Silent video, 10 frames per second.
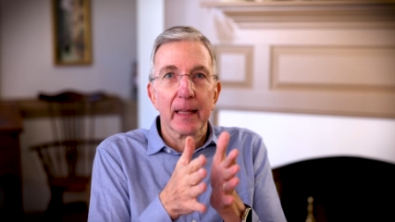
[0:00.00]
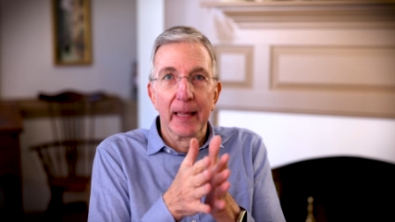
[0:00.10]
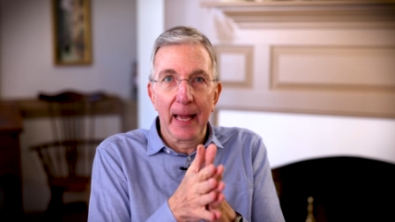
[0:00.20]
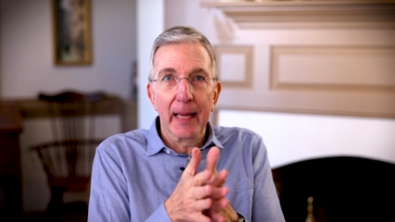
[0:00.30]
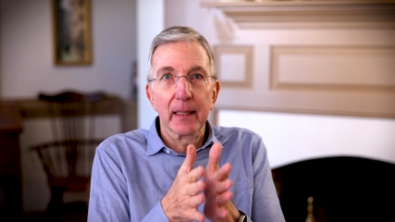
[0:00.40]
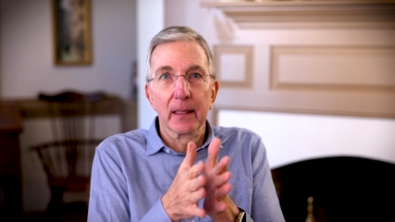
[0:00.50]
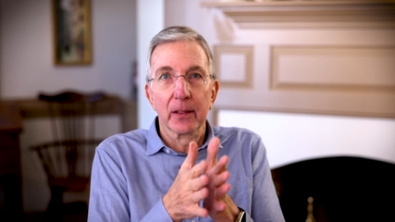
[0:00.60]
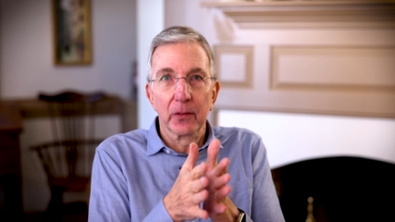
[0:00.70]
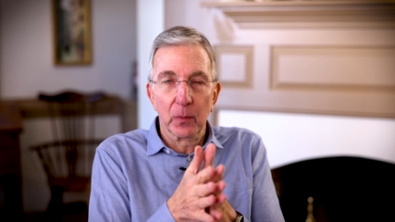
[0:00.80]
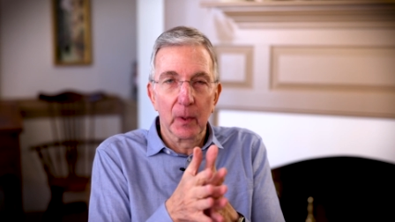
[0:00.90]
That
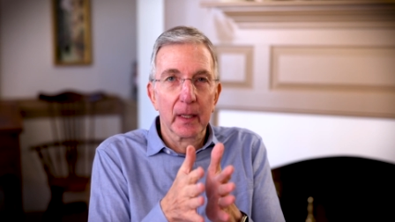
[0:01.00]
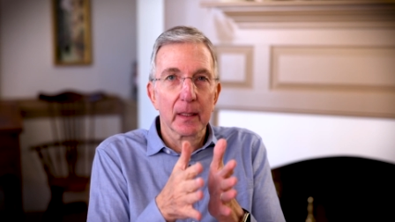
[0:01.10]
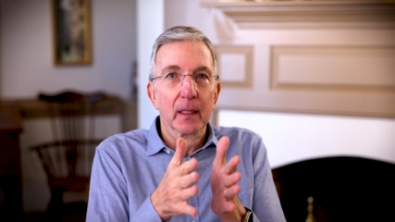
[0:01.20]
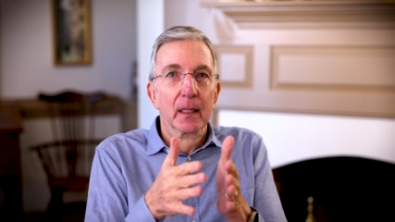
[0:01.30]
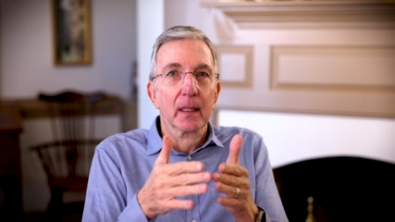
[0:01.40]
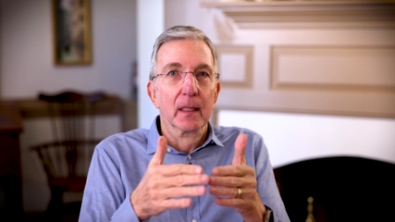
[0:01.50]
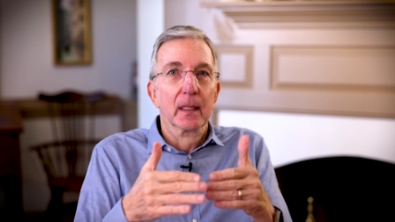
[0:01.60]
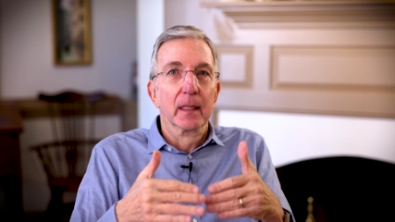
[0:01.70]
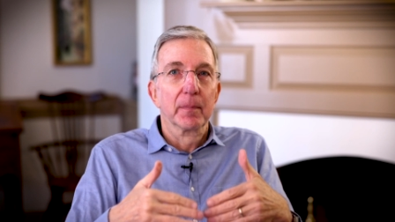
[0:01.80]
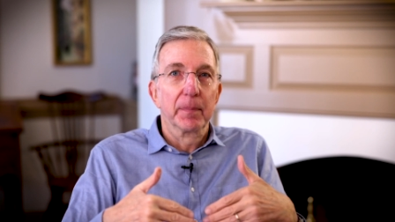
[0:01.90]
is what
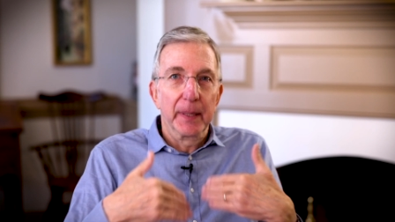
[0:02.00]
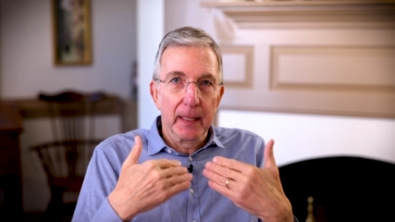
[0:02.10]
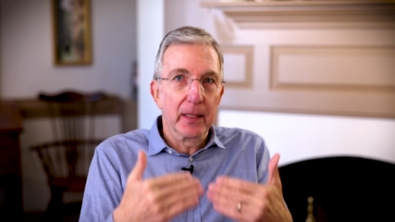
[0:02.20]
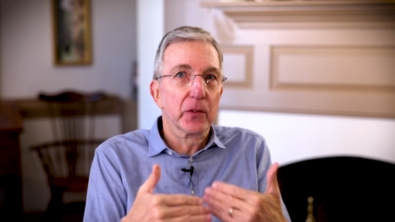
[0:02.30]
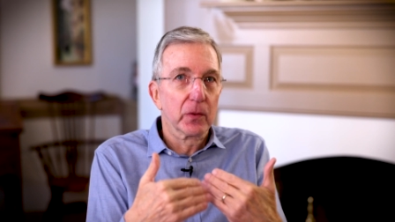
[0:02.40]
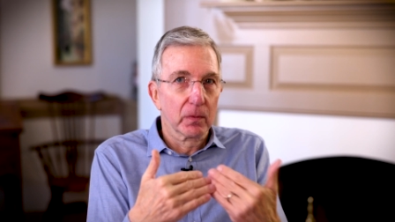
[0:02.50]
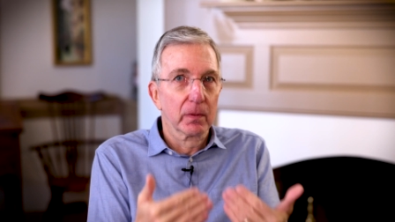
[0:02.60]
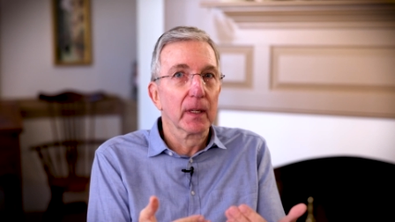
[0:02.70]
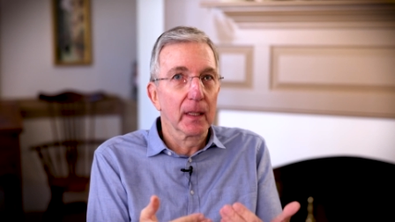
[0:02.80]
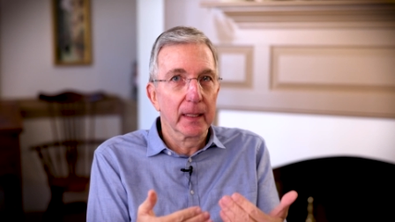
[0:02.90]
peace
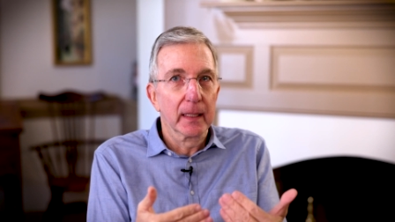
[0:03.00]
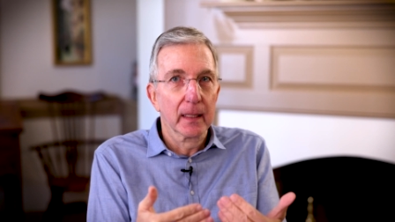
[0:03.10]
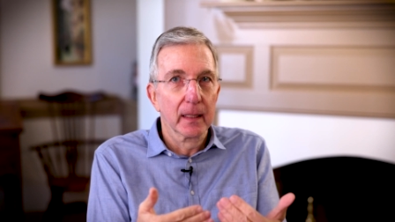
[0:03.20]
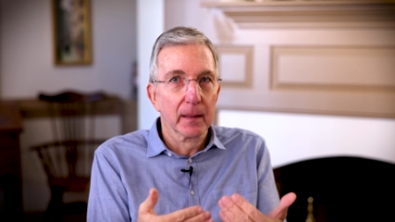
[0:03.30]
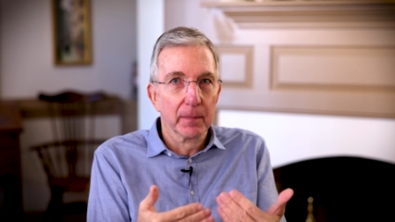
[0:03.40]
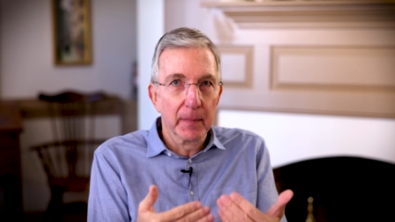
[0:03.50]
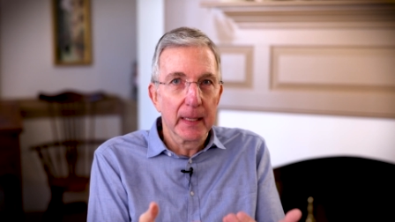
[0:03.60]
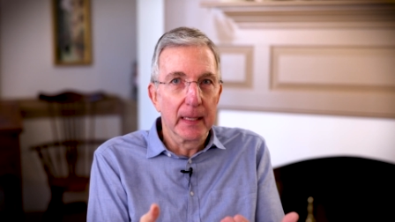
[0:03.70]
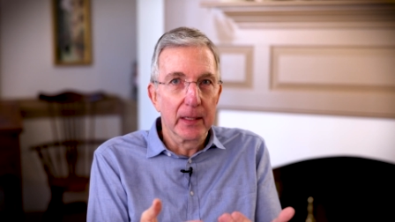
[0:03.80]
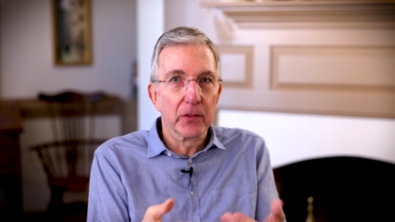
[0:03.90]
really
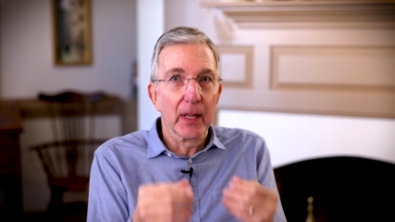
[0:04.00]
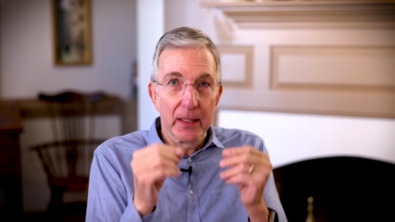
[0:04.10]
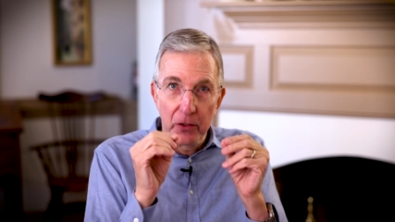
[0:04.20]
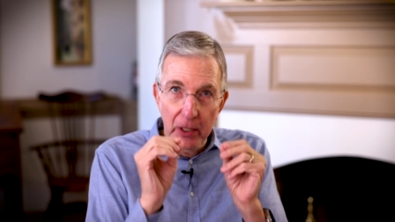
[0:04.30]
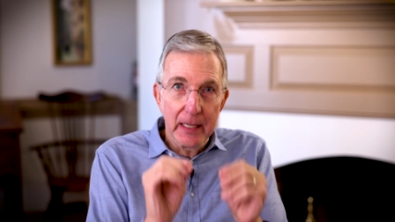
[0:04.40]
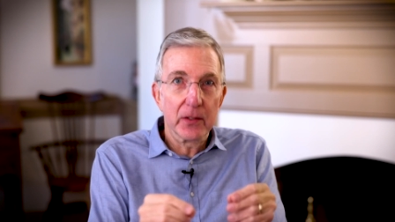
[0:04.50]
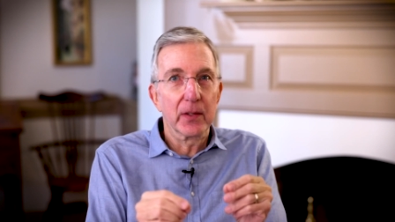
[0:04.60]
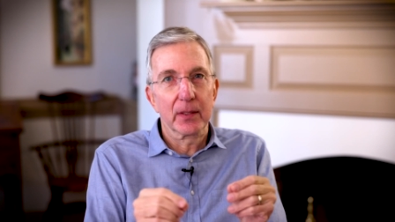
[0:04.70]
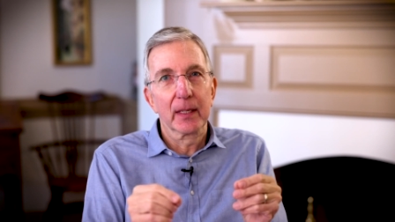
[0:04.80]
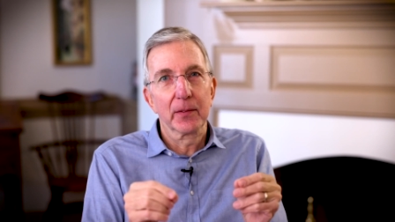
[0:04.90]
means that
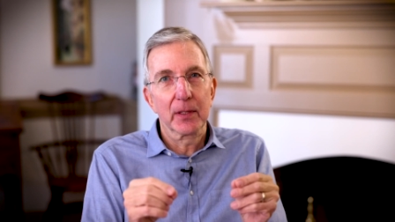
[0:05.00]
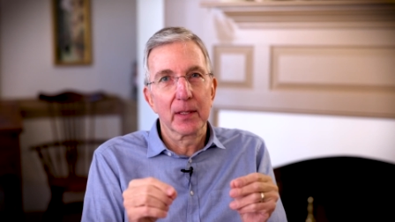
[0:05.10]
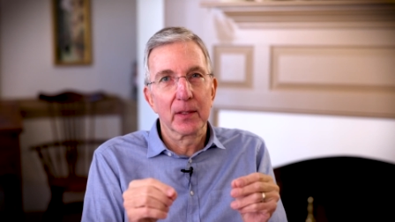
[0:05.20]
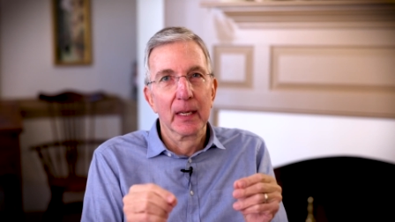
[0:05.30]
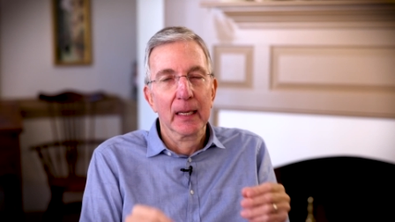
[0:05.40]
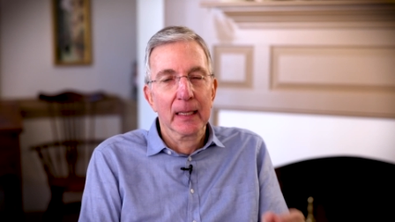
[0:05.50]
Jesus gives us.